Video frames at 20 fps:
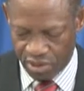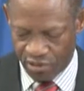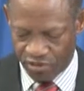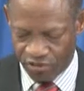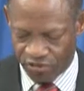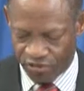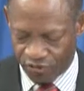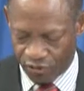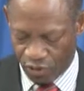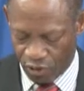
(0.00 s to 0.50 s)

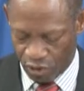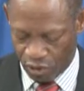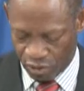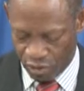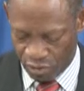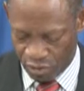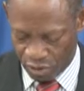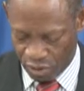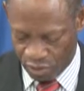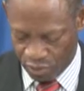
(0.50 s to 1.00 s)

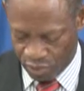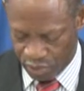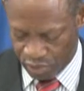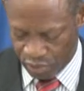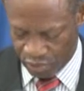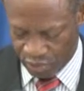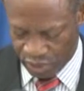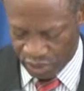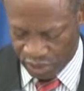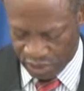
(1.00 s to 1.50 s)
for our
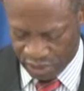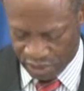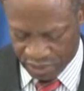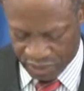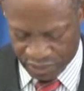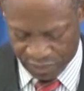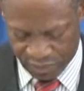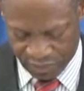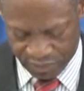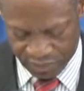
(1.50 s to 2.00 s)

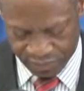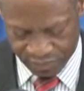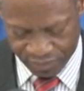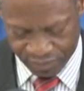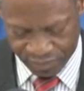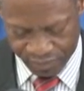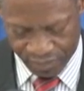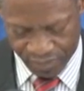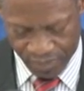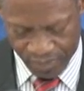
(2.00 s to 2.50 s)
locals.
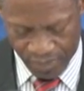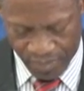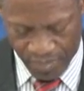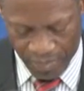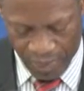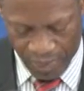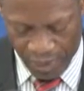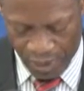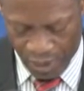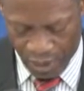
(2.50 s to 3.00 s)

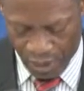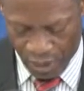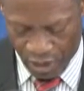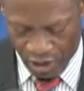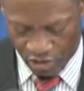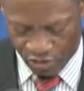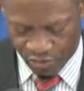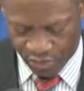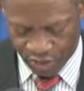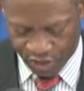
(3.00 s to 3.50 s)

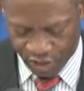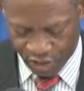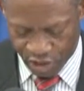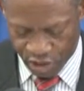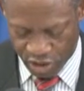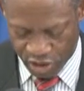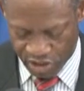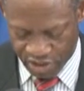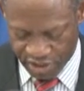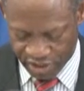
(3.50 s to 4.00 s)
Of
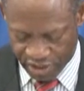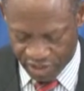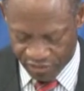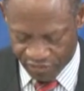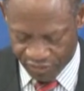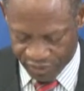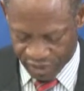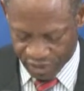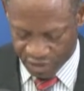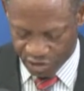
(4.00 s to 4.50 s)
particular
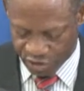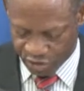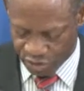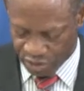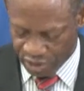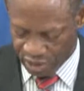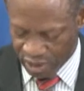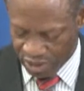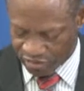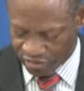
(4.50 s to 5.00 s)
significance
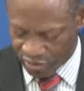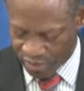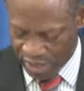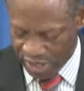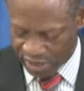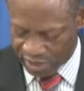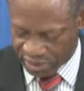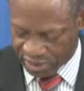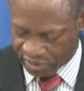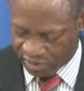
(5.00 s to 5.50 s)
to the
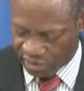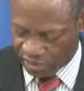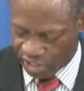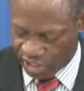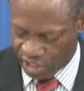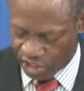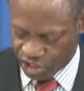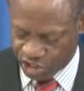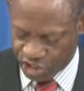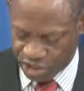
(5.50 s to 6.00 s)
government and the
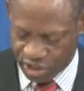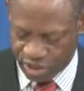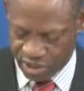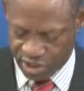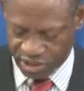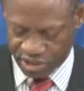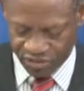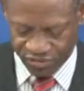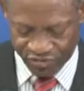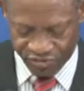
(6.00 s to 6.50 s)
nation
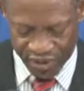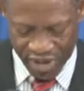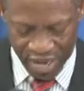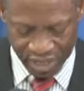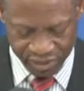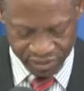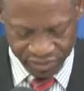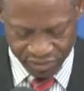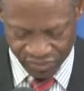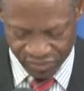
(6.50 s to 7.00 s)
is the
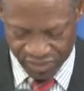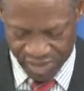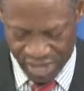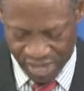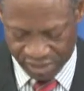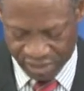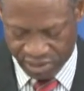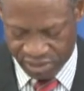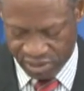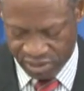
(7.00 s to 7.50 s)
fact
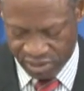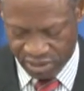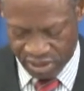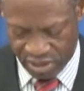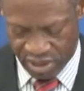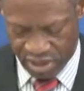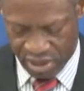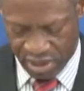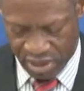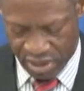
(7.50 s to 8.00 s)
that
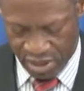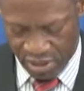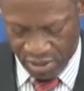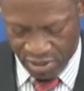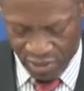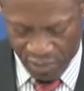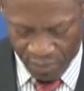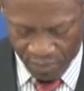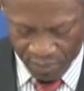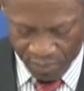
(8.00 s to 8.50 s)

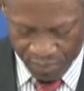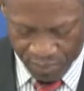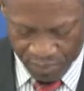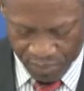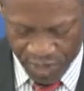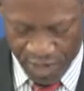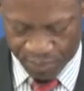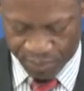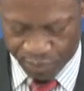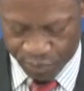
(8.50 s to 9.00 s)

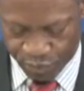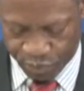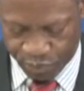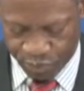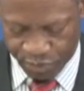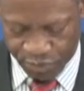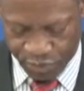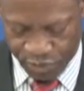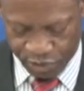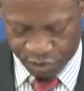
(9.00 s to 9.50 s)

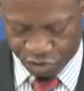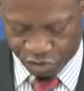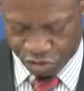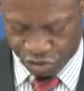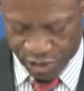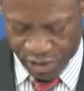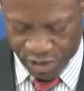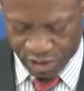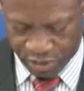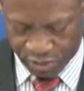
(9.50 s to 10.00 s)

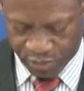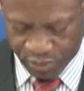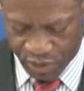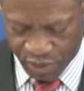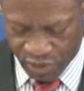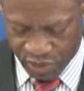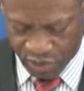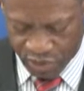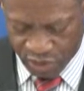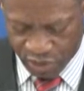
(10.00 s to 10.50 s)
PEP-trained
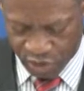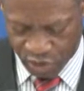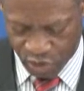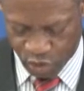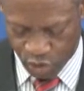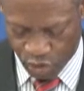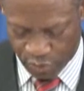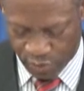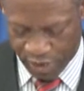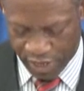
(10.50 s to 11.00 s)

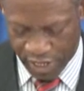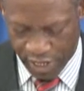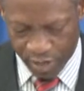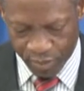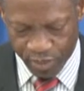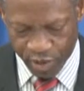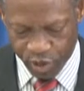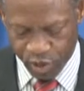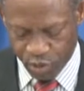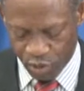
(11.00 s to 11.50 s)
persons will be
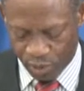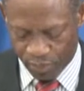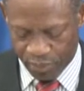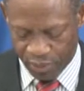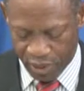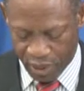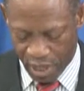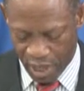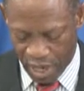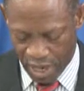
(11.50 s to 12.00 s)
able to
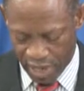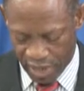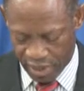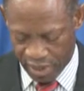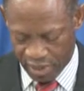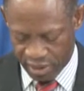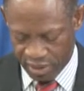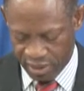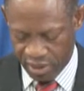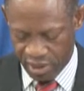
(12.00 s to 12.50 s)

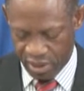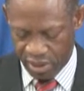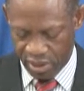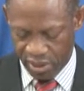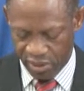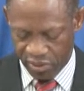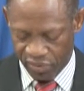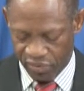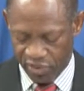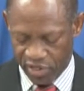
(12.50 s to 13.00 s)
apply
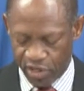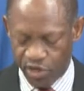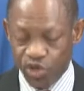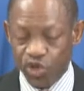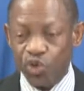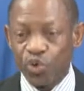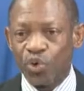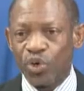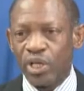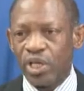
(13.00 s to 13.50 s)
their
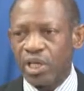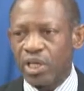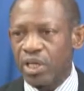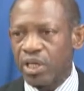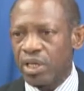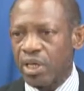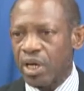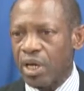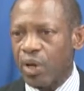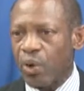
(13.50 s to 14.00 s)

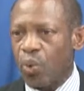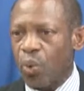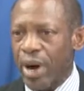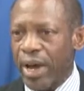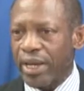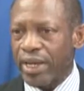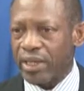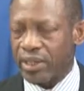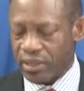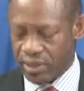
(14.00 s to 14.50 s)
newly
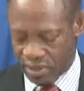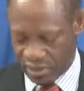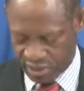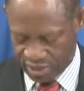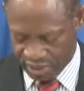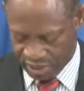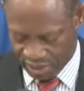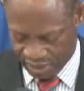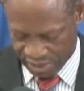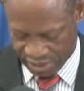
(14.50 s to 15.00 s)
acquired
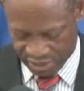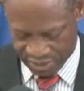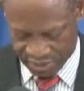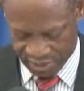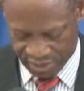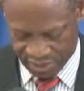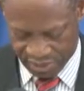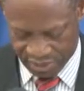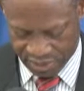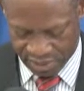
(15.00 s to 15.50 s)

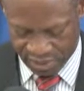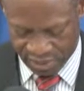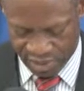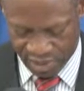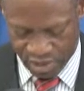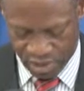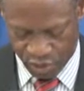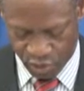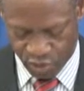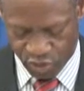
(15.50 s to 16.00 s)
skills
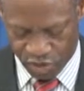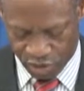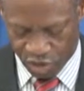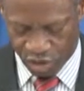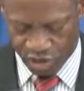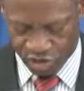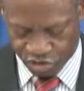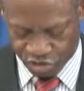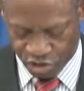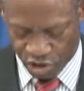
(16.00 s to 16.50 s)
to the
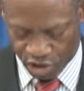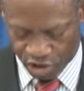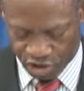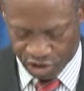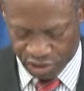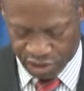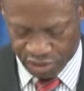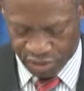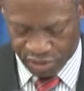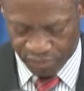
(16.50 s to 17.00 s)

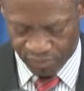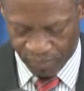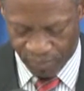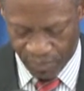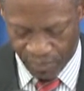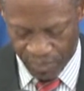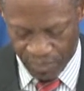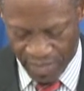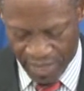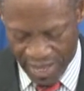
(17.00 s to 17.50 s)
construction
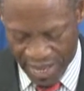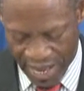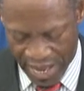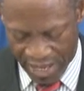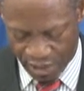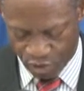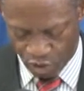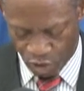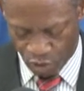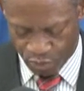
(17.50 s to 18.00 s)

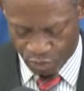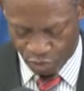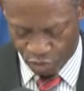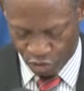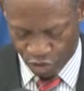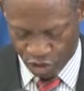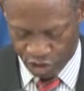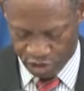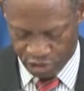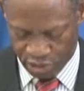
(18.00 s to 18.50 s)
and
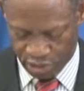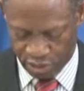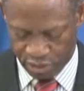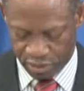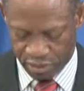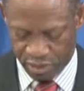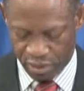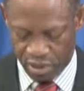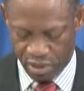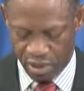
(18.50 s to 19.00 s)

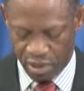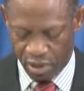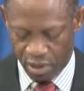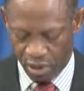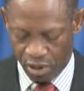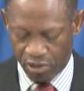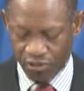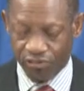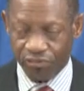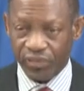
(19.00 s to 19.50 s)
operation
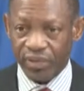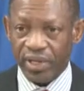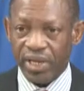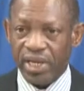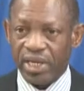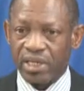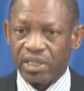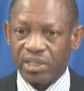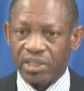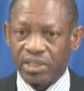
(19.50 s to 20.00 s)
of the
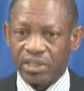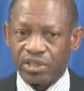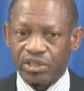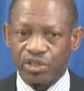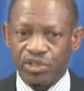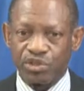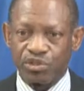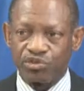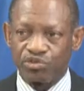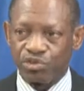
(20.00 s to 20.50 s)

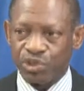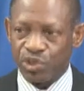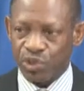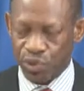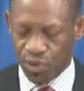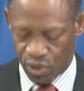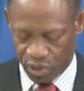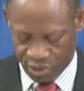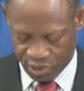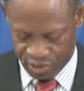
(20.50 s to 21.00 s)
Hilllands
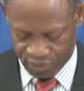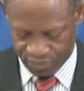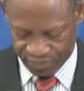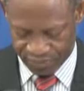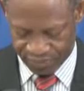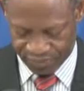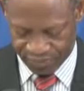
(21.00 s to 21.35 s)
Resort.